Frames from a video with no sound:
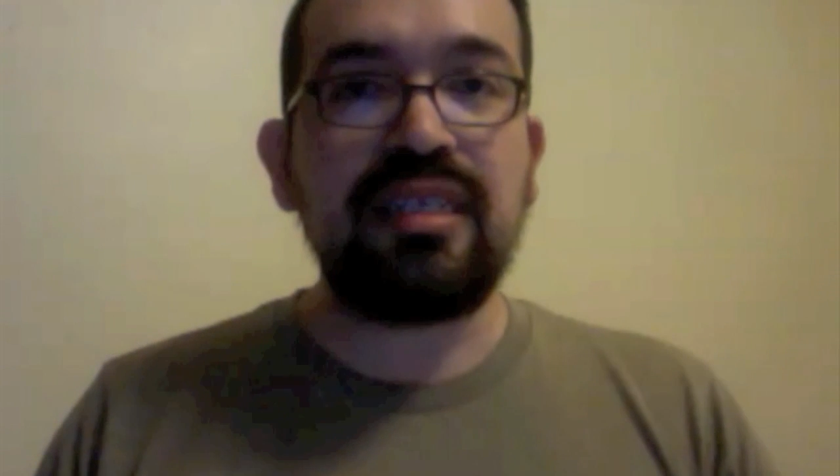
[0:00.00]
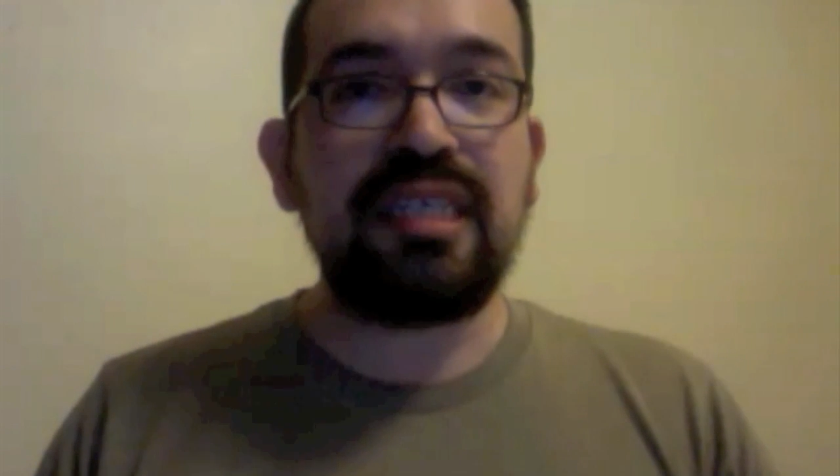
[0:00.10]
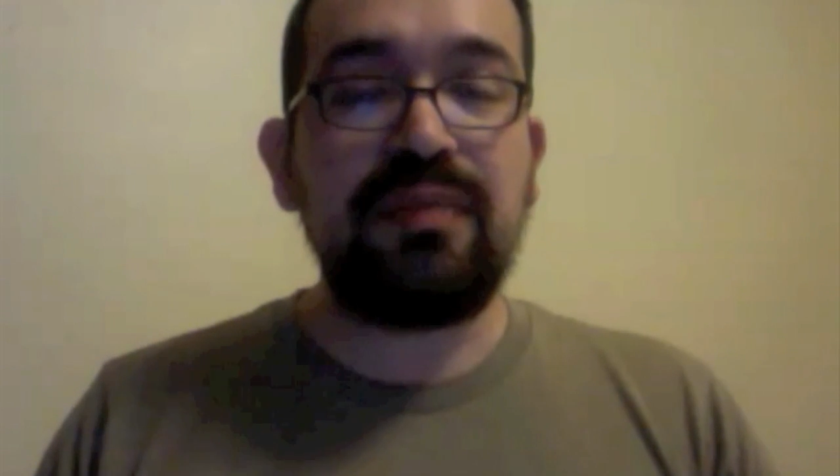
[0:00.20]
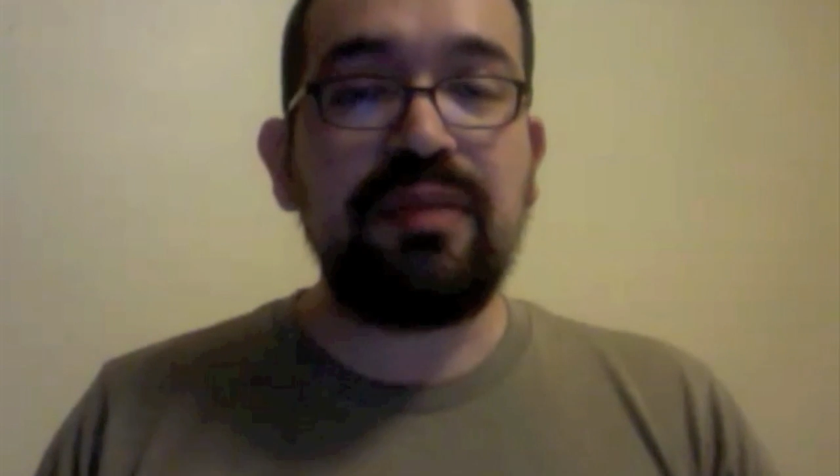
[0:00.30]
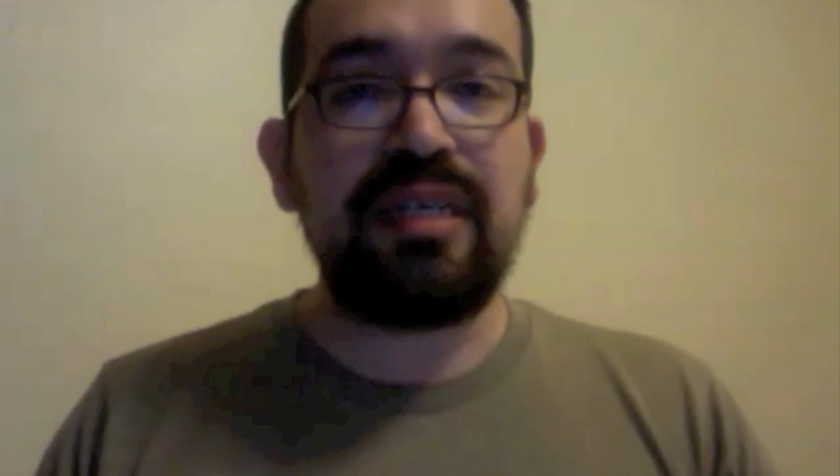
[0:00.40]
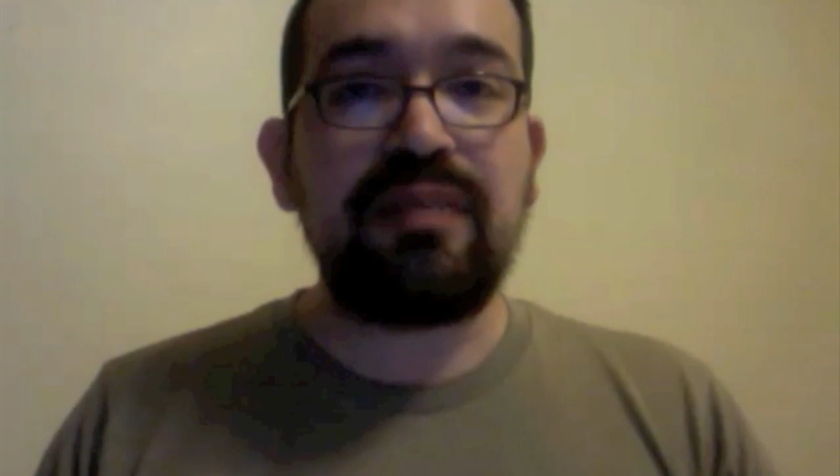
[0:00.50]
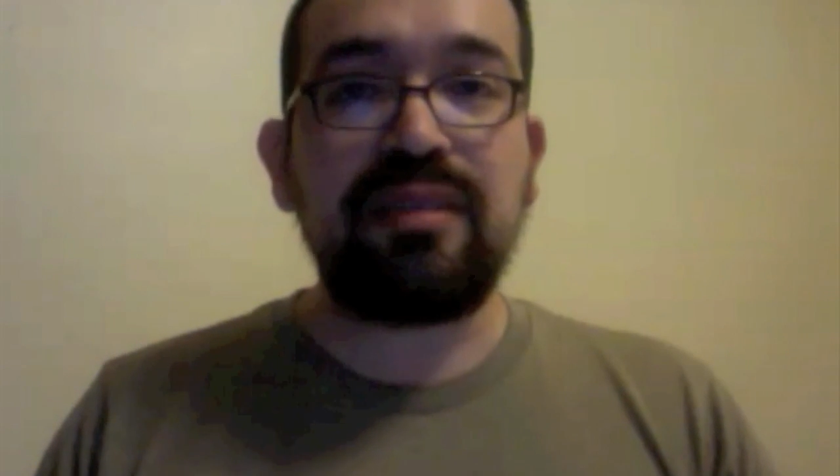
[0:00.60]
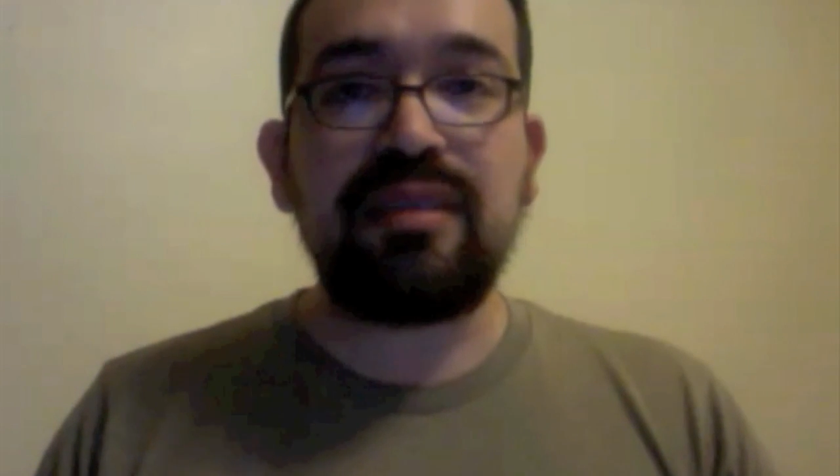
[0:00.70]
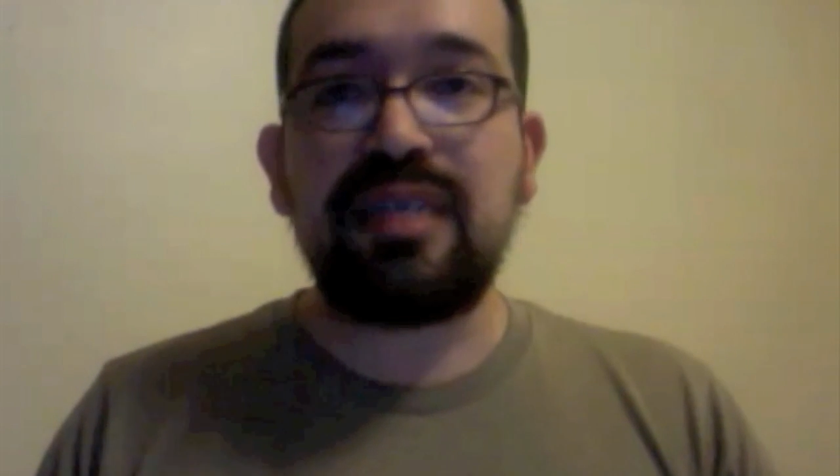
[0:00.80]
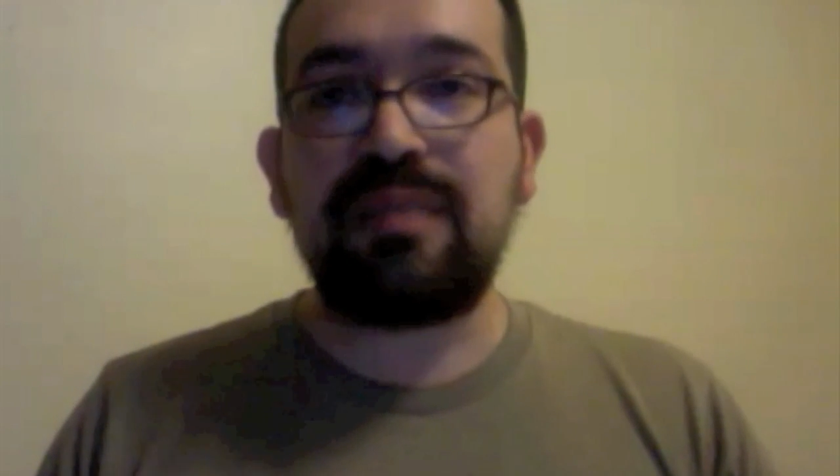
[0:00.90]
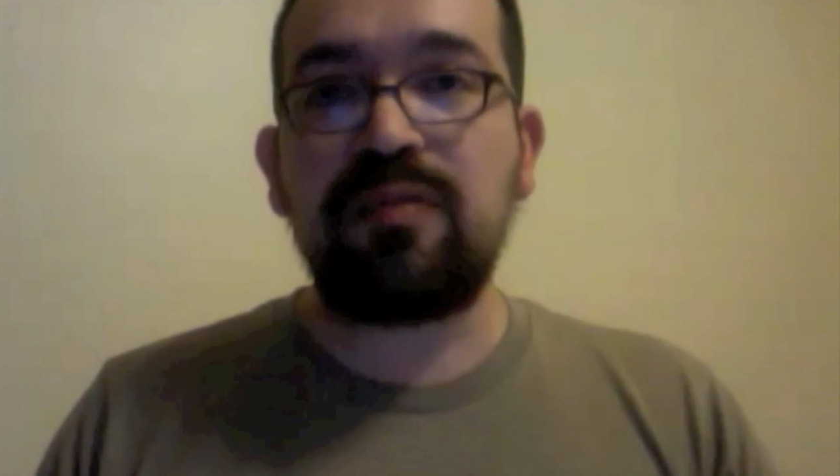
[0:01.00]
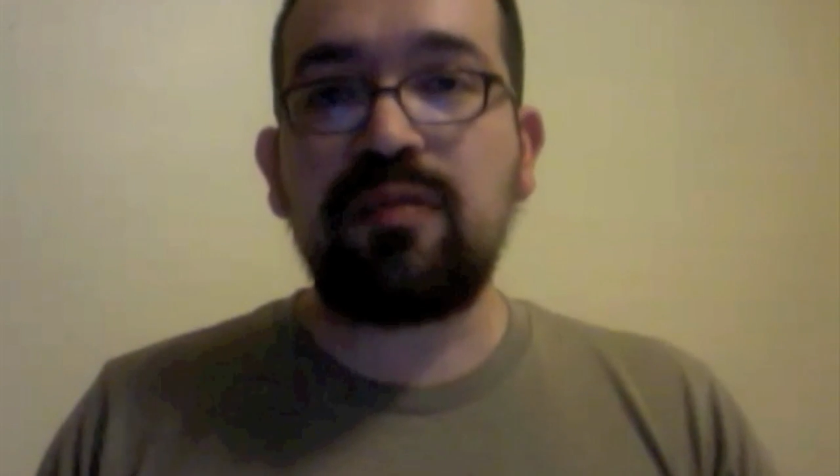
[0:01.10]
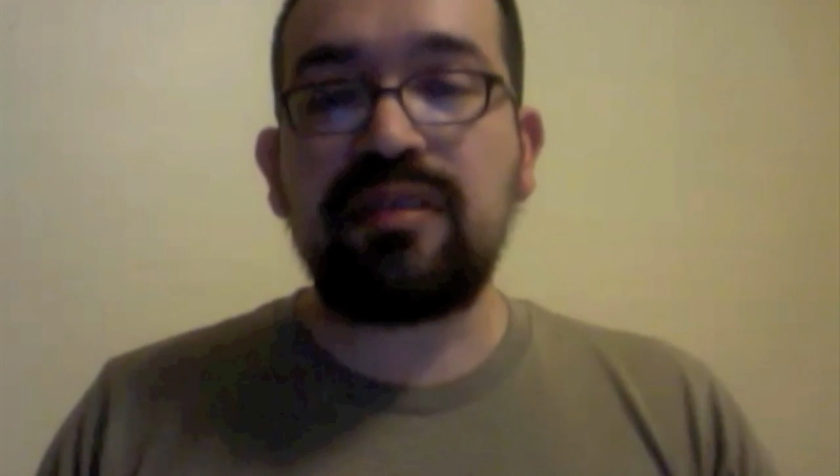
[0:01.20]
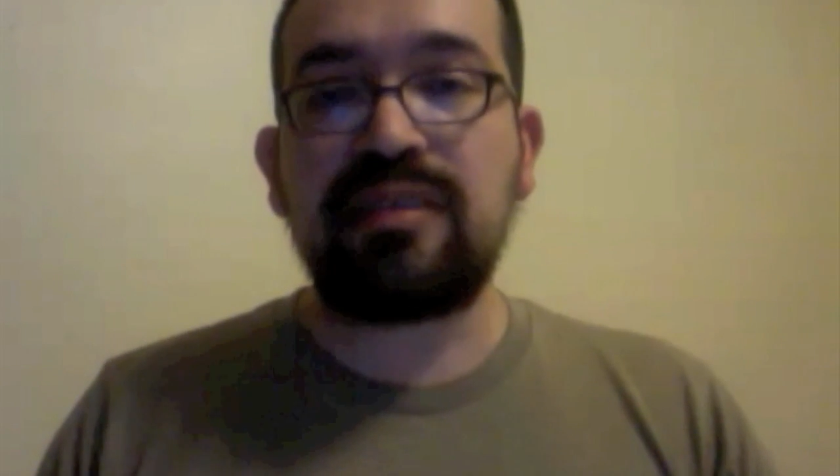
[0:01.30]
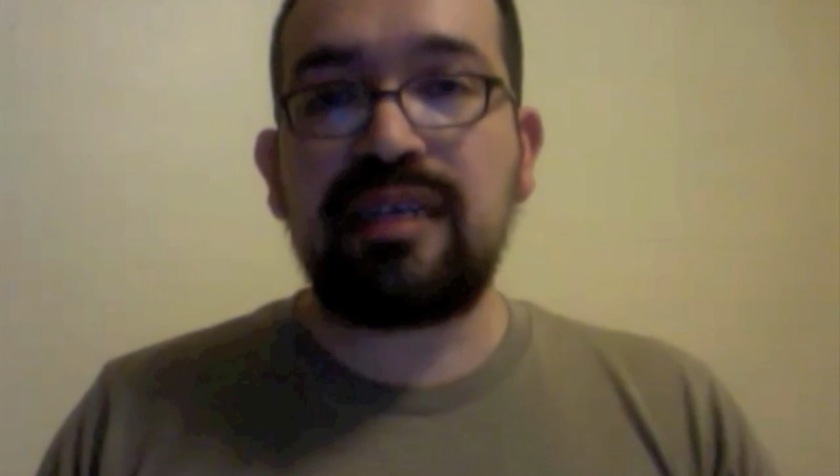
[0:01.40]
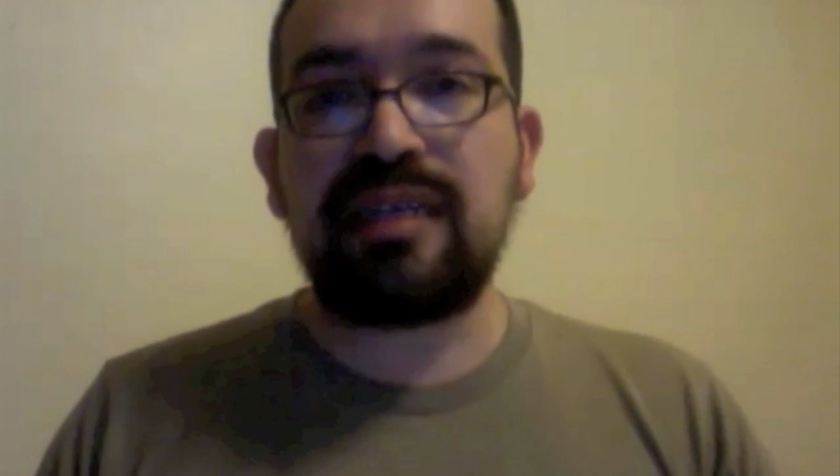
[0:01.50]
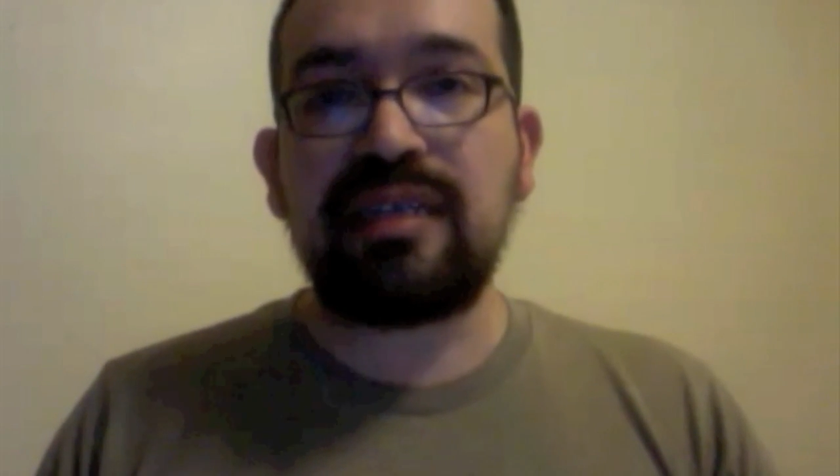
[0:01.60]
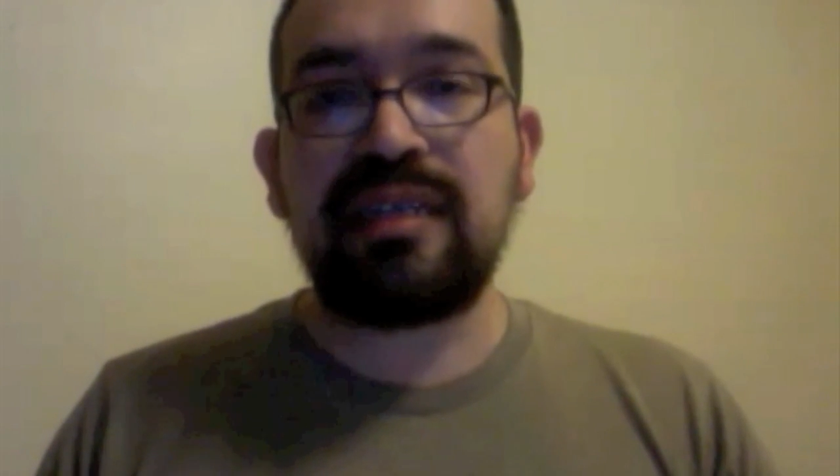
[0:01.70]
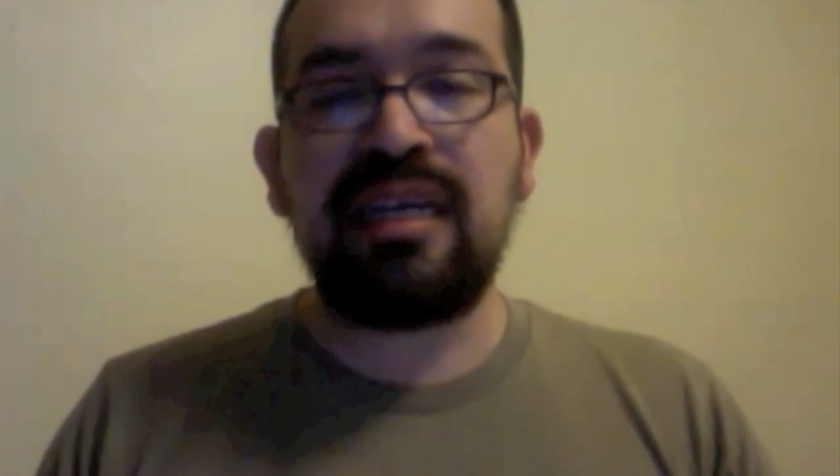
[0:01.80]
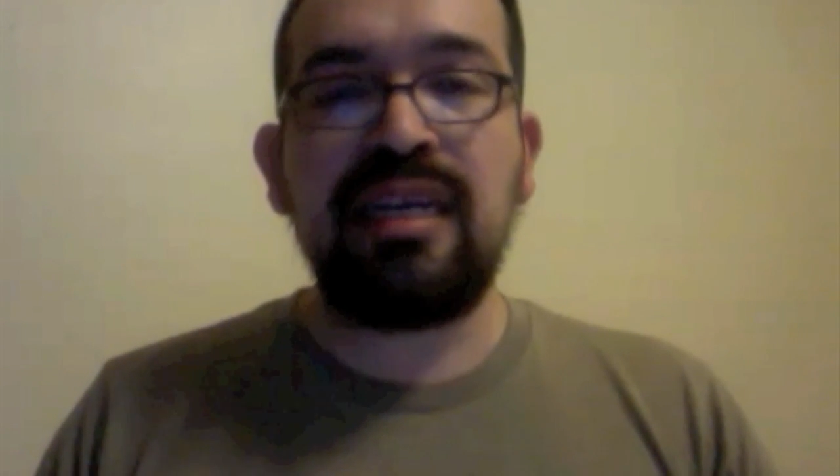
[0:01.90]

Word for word: keeping up on the Diaper Wars saga,